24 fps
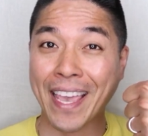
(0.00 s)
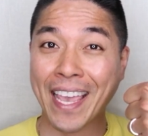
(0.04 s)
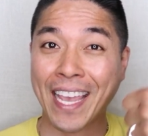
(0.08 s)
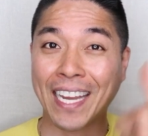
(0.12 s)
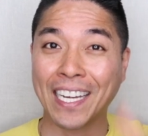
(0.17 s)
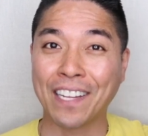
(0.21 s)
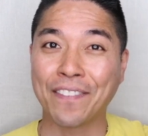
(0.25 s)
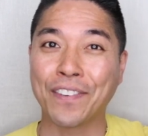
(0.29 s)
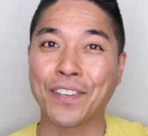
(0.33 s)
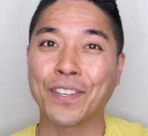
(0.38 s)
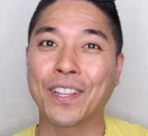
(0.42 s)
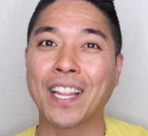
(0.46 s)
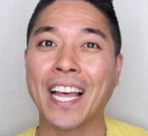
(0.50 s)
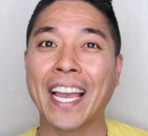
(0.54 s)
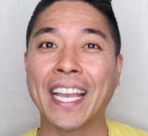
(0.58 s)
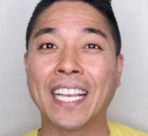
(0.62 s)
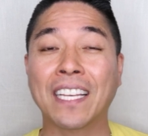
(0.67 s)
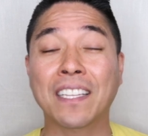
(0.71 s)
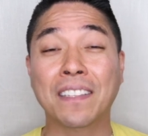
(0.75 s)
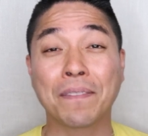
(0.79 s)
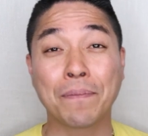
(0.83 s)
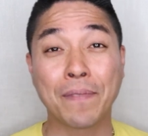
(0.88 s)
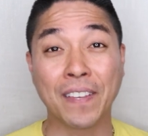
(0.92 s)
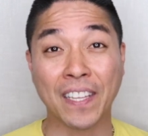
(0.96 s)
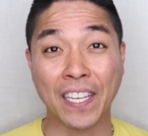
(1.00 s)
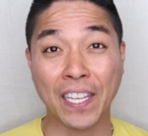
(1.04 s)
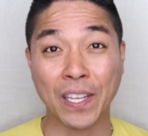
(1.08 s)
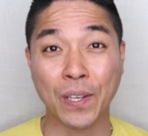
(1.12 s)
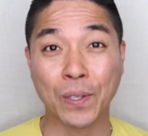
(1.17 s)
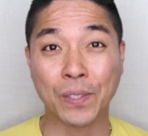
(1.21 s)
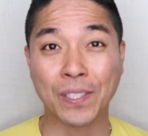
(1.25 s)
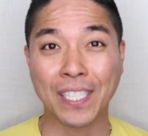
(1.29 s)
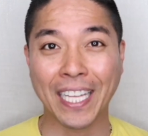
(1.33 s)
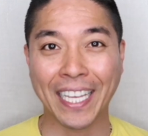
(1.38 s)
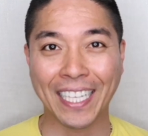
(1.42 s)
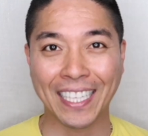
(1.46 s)
and if you like
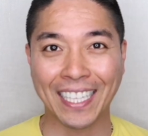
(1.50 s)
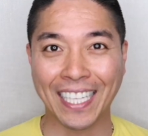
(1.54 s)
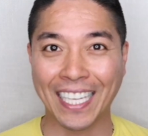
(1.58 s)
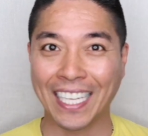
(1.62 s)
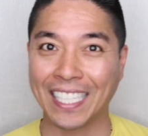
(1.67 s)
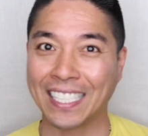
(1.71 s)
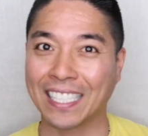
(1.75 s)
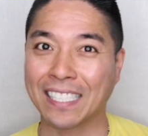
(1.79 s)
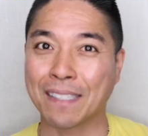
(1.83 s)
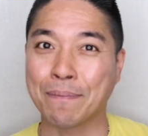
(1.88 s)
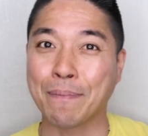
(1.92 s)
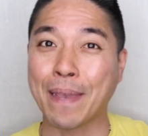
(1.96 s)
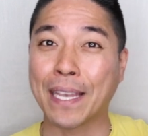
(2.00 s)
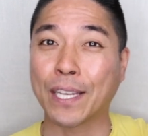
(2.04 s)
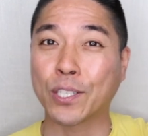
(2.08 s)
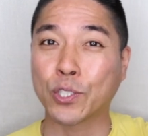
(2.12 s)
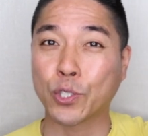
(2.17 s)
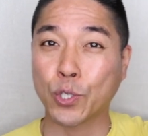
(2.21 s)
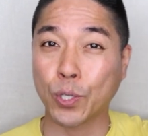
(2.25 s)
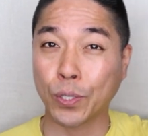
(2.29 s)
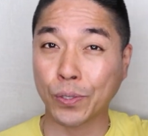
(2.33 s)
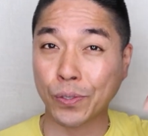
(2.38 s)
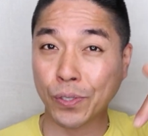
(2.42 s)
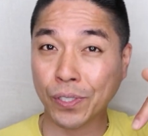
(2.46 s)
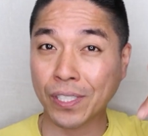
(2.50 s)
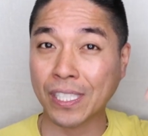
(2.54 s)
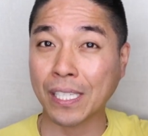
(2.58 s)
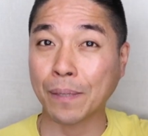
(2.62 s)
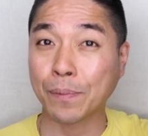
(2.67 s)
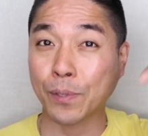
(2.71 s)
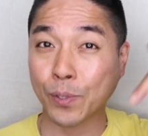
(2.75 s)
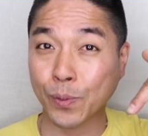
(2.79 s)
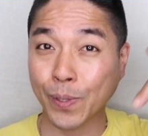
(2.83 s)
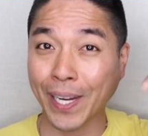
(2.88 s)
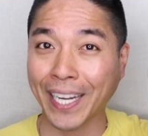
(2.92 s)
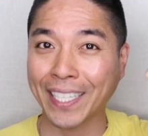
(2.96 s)
videos like this, make sure to
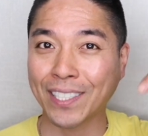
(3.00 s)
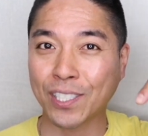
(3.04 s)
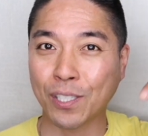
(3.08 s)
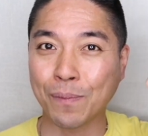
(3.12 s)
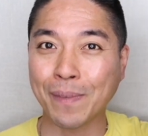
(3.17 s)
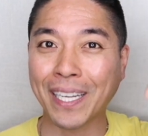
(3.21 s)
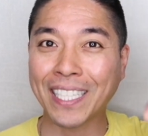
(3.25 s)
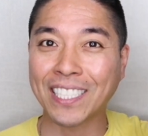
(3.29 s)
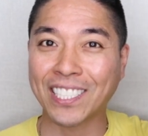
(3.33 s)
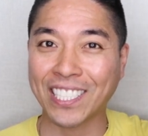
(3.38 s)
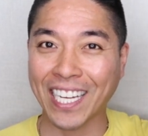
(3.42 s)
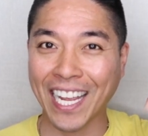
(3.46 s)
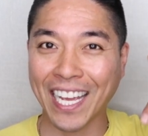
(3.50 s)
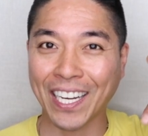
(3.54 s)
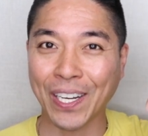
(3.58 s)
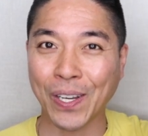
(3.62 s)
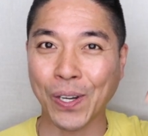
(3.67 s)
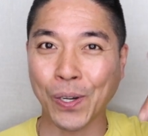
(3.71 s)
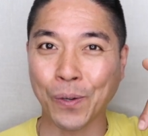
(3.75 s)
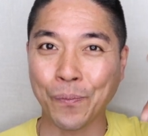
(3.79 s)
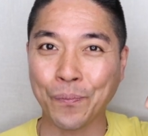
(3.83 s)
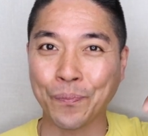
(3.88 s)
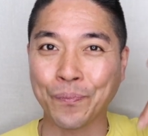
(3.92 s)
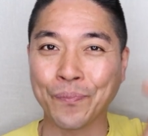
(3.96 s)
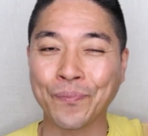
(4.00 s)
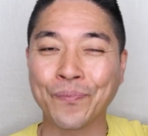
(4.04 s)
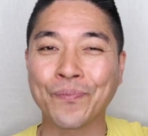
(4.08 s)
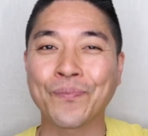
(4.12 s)
subscribe to my channel.